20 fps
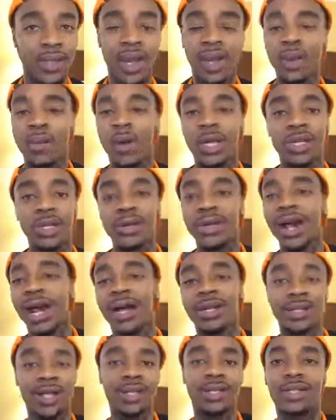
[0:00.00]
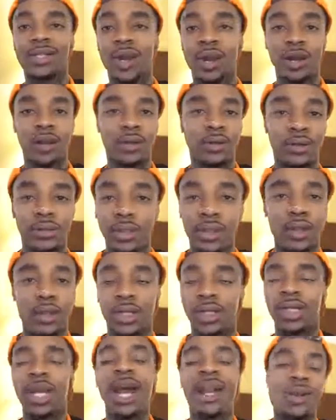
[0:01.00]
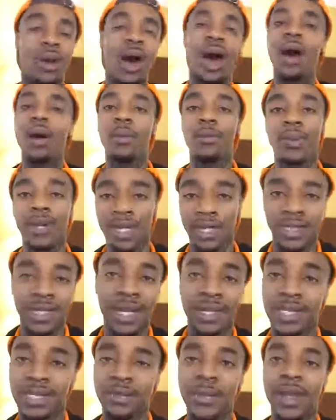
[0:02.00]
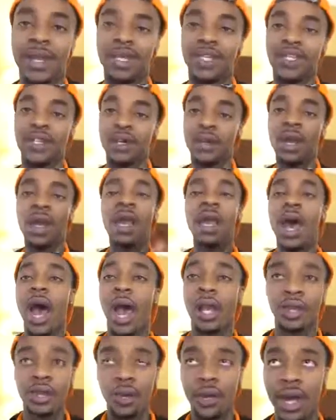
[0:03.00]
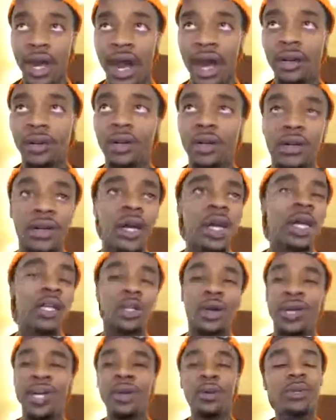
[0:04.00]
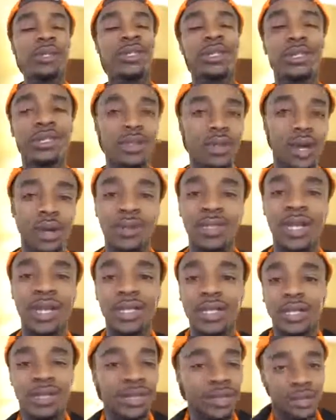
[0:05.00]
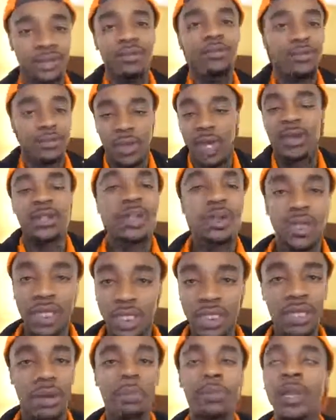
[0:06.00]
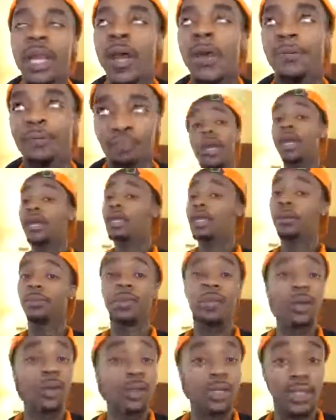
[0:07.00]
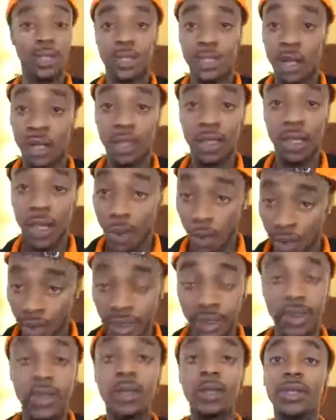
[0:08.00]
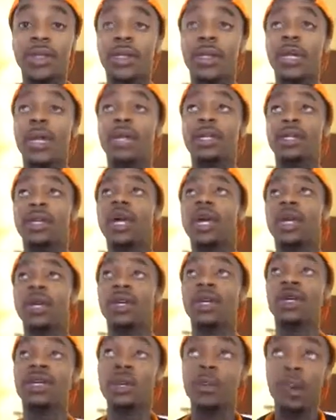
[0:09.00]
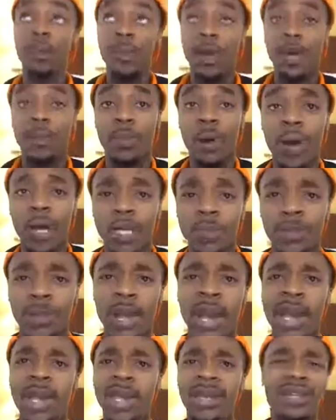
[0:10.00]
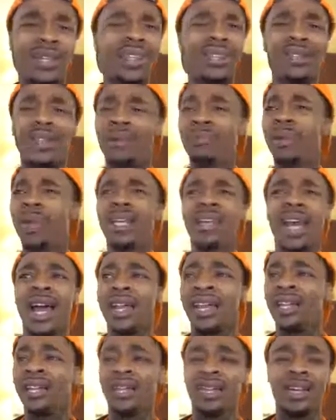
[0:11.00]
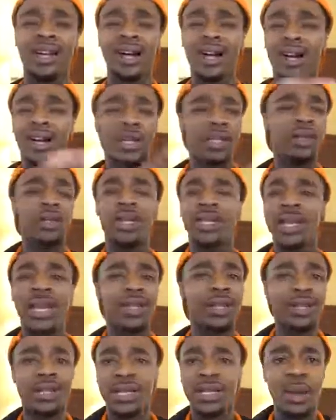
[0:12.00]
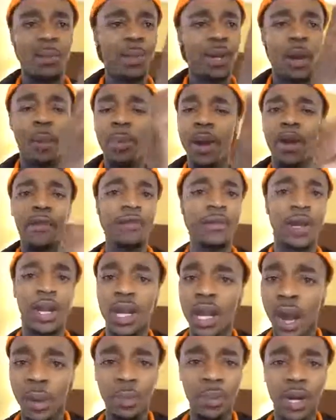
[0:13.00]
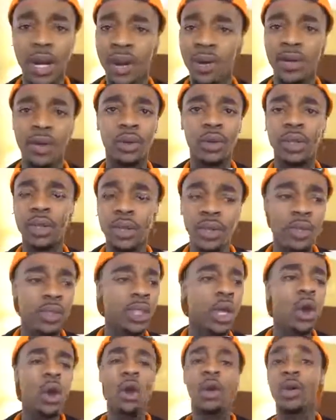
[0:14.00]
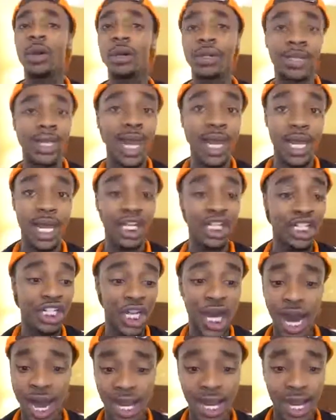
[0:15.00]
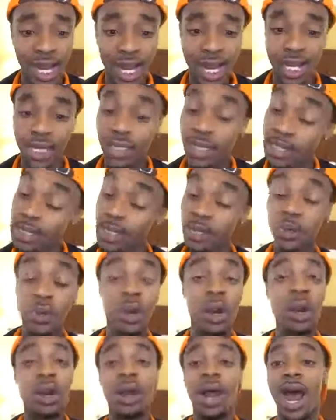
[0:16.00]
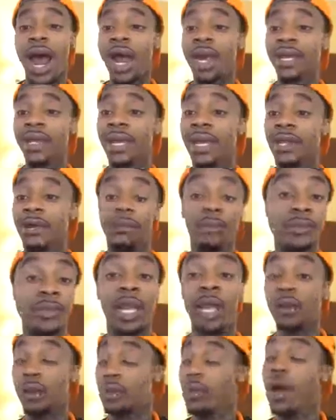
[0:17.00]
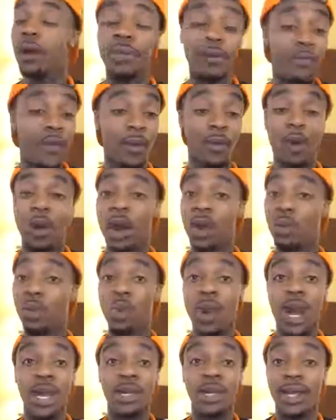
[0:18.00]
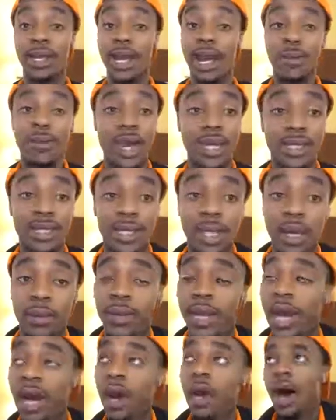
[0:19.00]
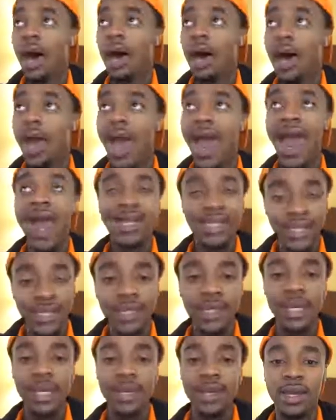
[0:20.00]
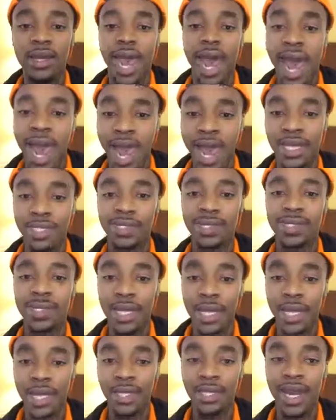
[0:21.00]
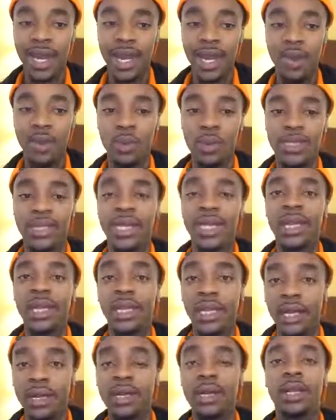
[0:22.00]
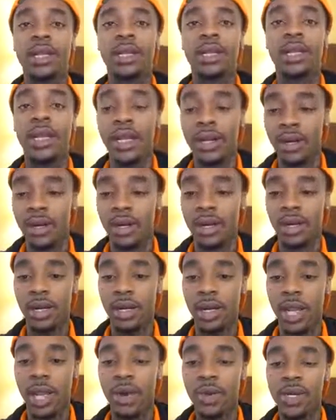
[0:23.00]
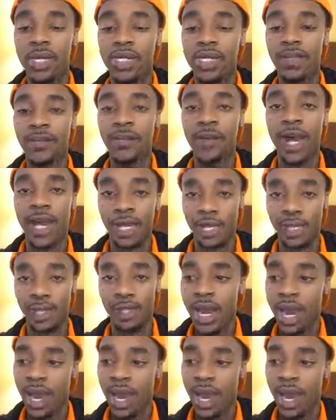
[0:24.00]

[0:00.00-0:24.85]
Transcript: So I don't want you guys like starting, you know, I know how it be. I'm just making sure I throw that out there. So he was just, you know what I'm saying, just a dude just to play. He ended up losing. So you know what the loser does? Usually when beer pong is played, it can be like you can take the sip of the beer from the cup, whatever you lose, or you take a shot. This is where I think, correct me if I'm wrong, where I think I messed up now. Actually had seen that it was clear liquor. It was vodka.